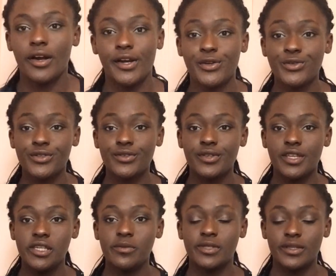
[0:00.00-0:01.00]
I also
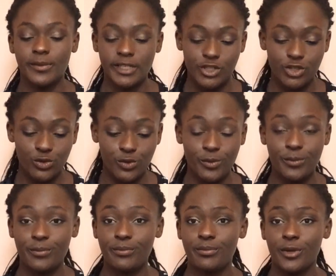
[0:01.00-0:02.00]
keep some little
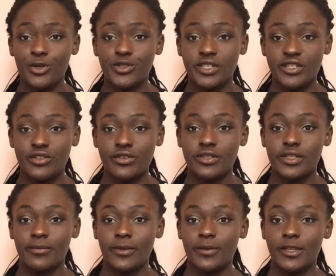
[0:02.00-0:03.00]
post-it notes
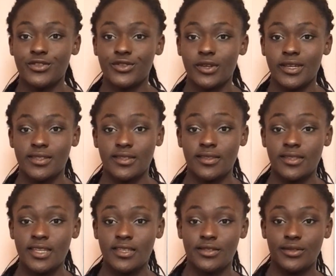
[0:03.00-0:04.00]
in my pencil case,
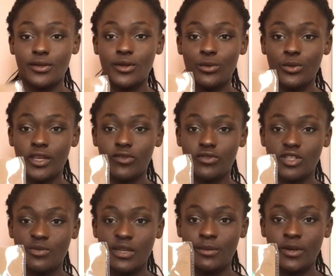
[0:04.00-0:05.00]
and these were given
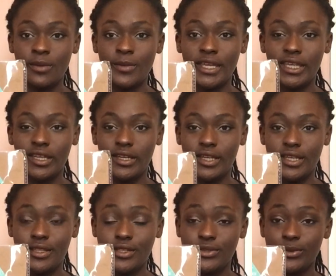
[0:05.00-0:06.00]
to me by Megan
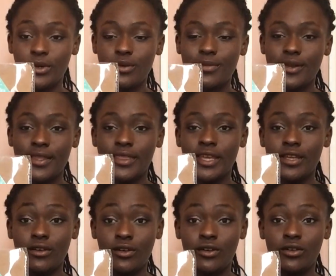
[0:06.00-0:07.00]
in the swap, and
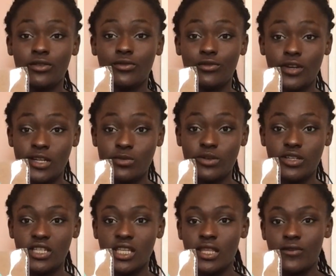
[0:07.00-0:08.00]
they are really
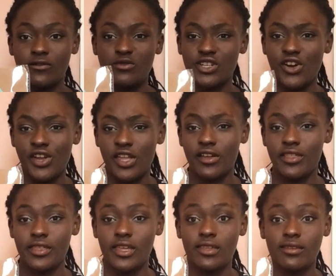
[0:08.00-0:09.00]
pretty. They're from Target, I
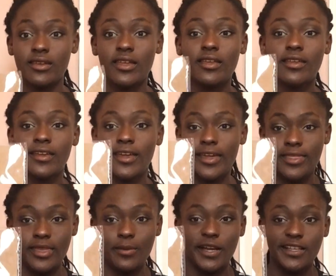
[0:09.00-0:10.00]
think,
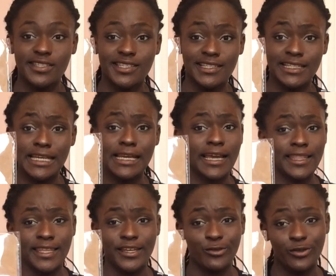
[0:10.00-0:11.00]
and they're pastel-y
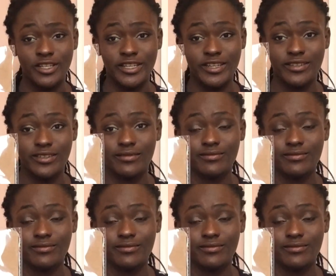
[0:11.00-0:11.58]
and they're gridded.